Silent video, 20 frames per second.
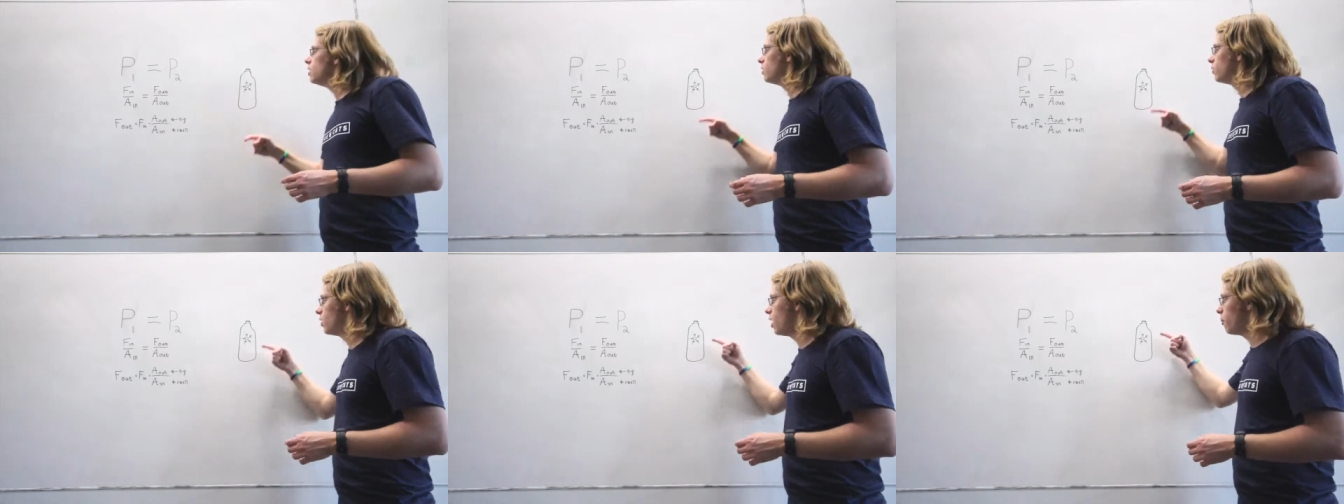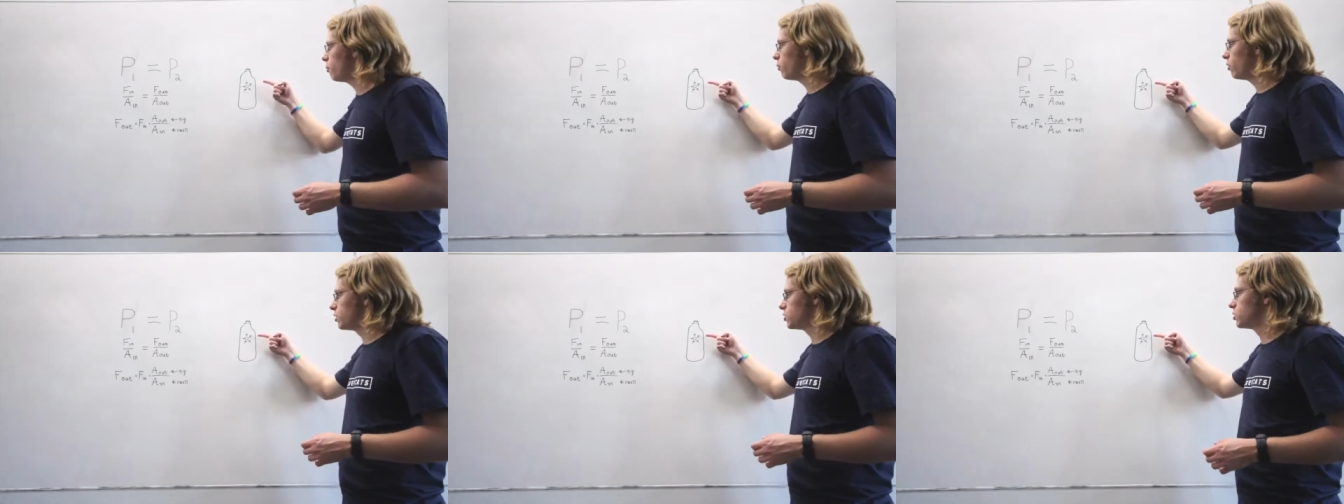
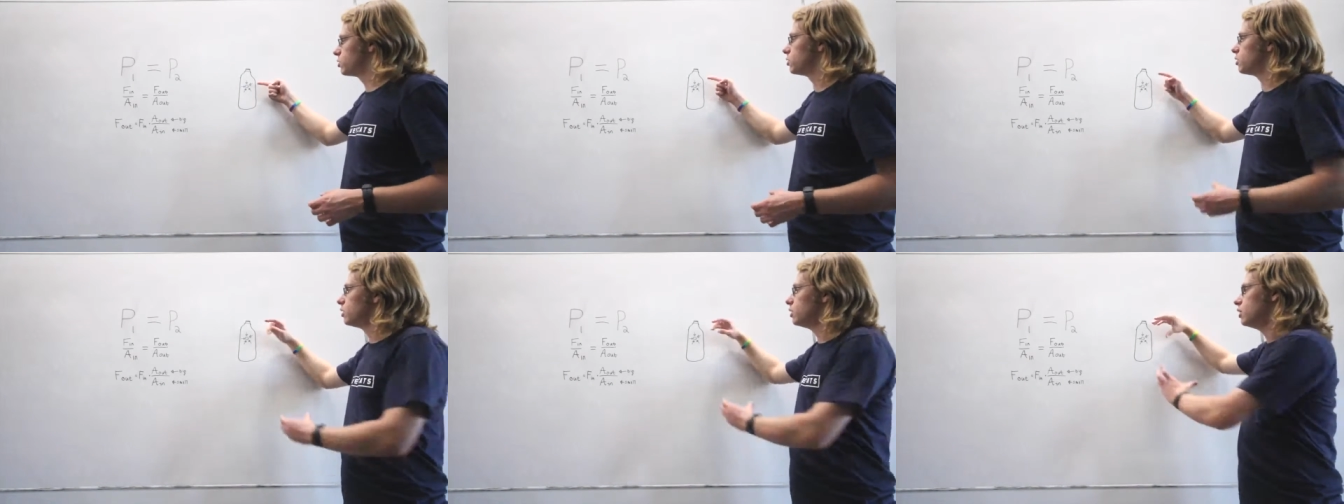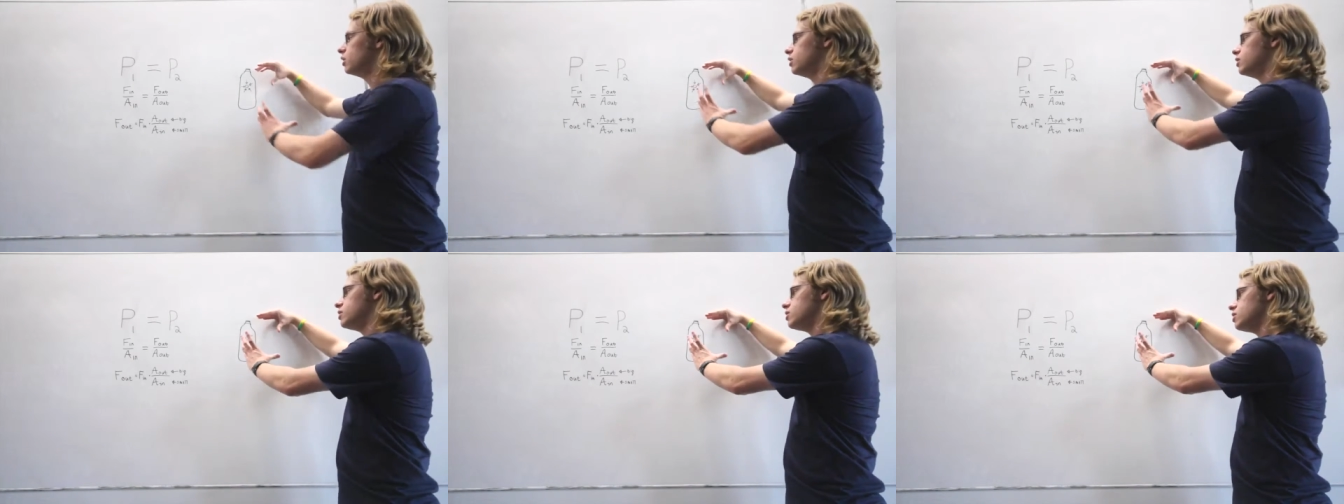That pressure
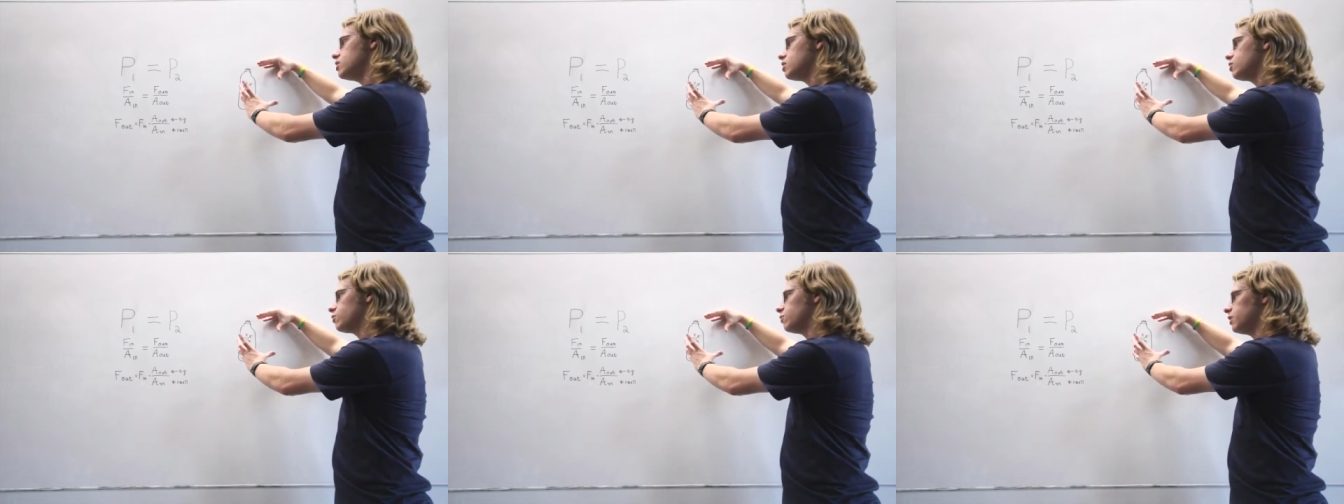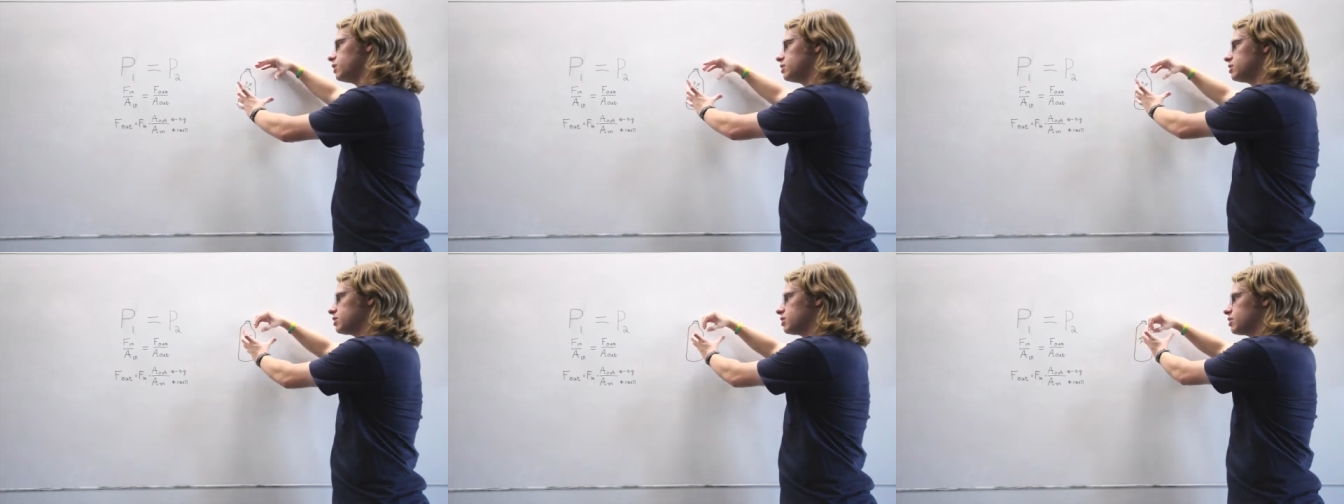
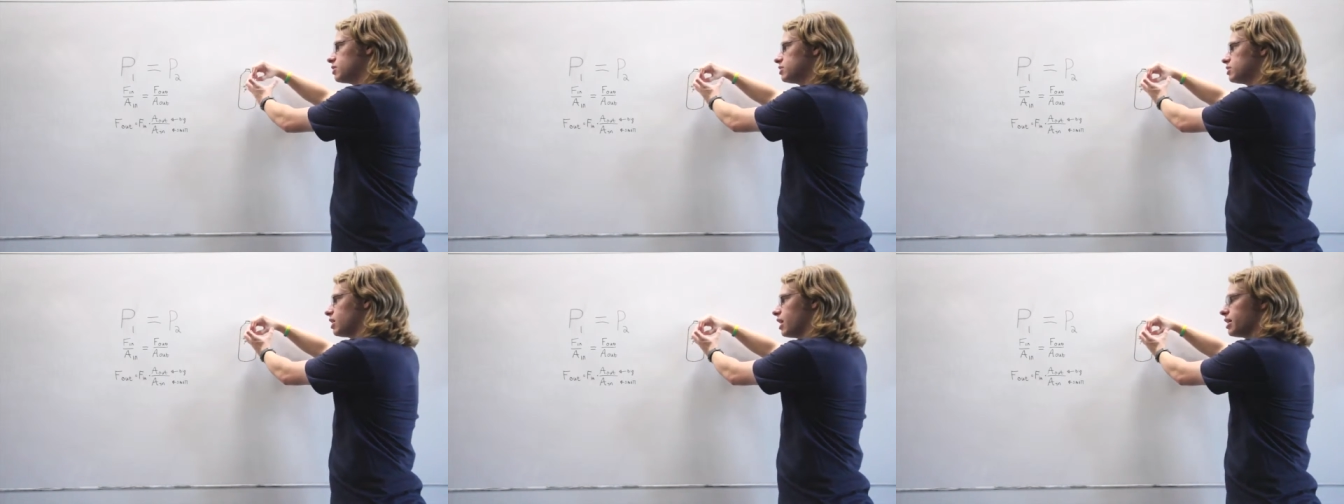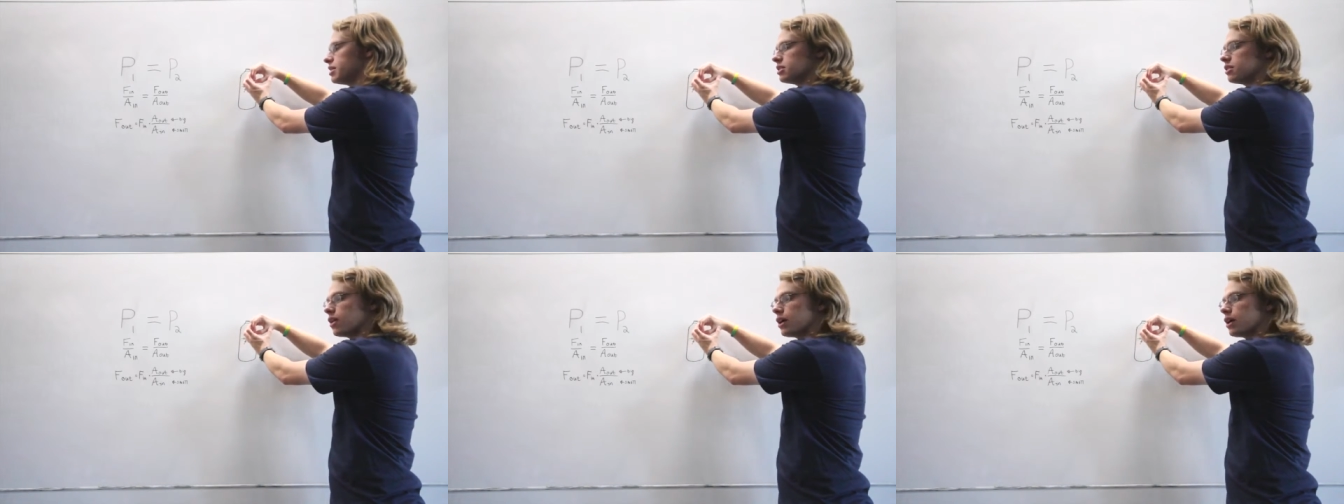decreased the size